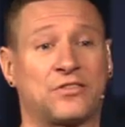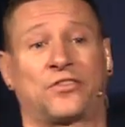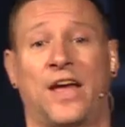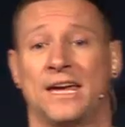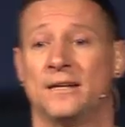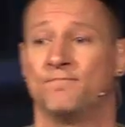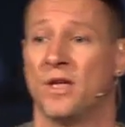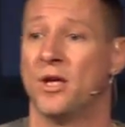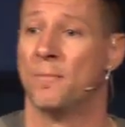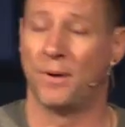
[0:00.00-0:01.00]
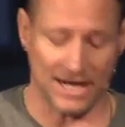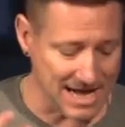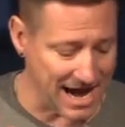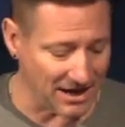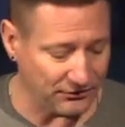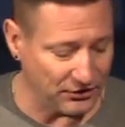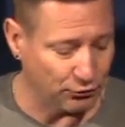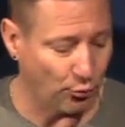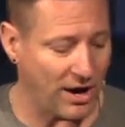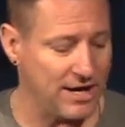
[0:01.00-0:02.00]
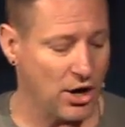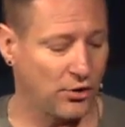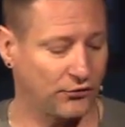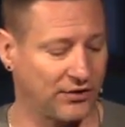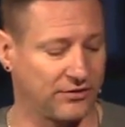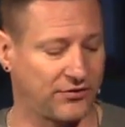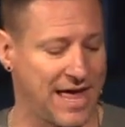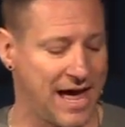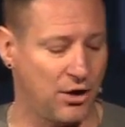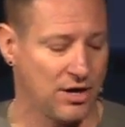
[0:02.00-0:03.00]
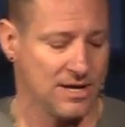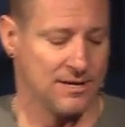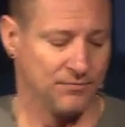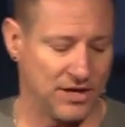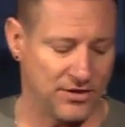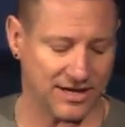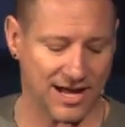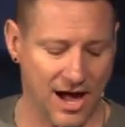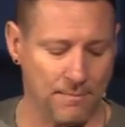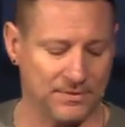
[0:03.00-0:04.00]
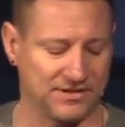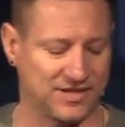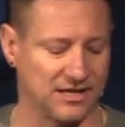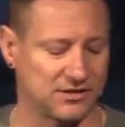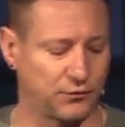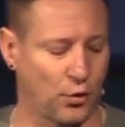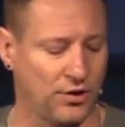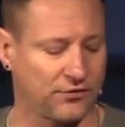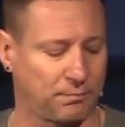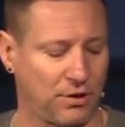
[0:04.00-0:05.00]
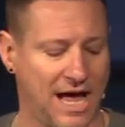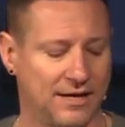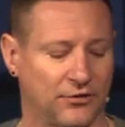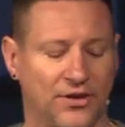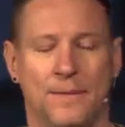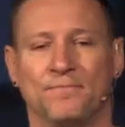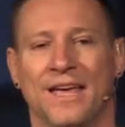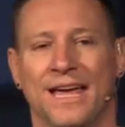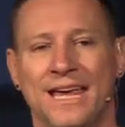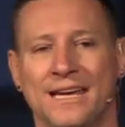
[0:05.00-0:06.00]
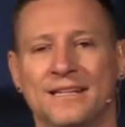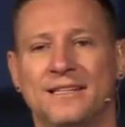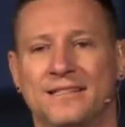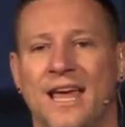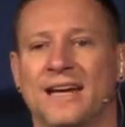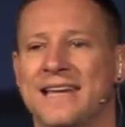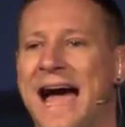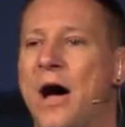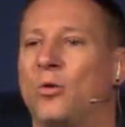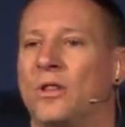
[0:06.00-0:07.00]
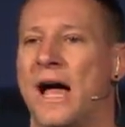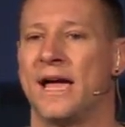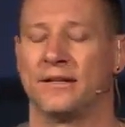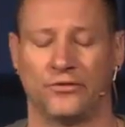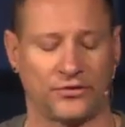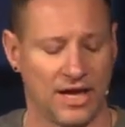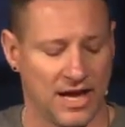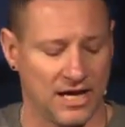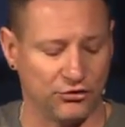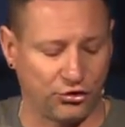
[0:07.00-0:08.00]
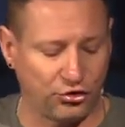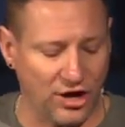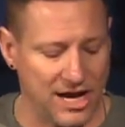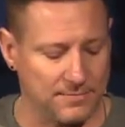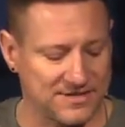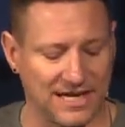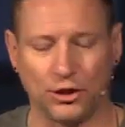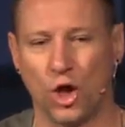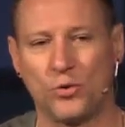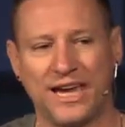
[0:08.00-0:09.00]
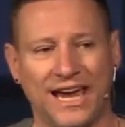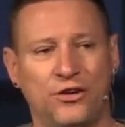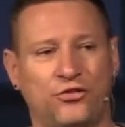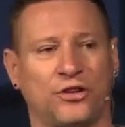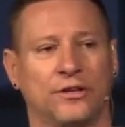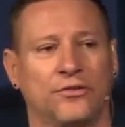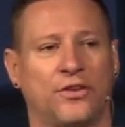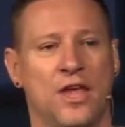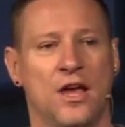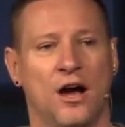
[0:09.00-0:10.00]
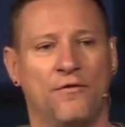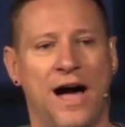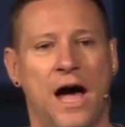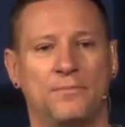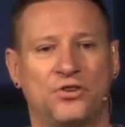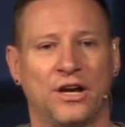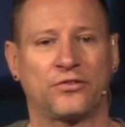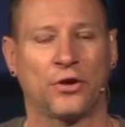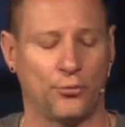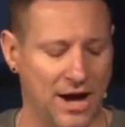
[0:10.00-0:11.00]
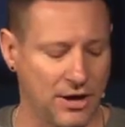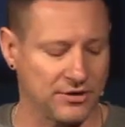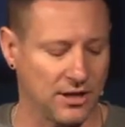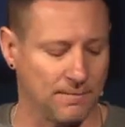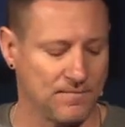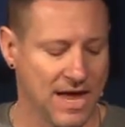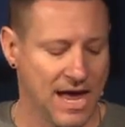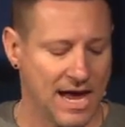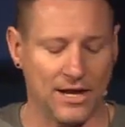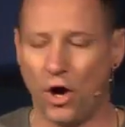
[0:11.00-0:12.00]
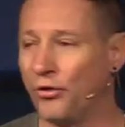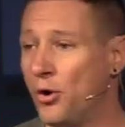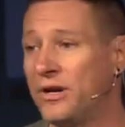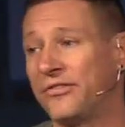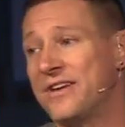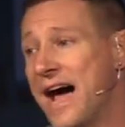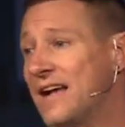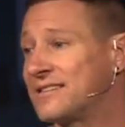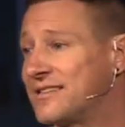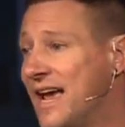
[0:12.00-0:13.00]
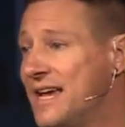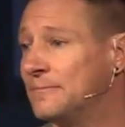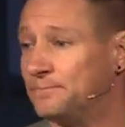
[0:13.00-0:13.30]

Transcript: sight, but he has this radar sense now that compensates for his blindness. He can detect outlines and shapes and locations of objects around him. And although it is not sight,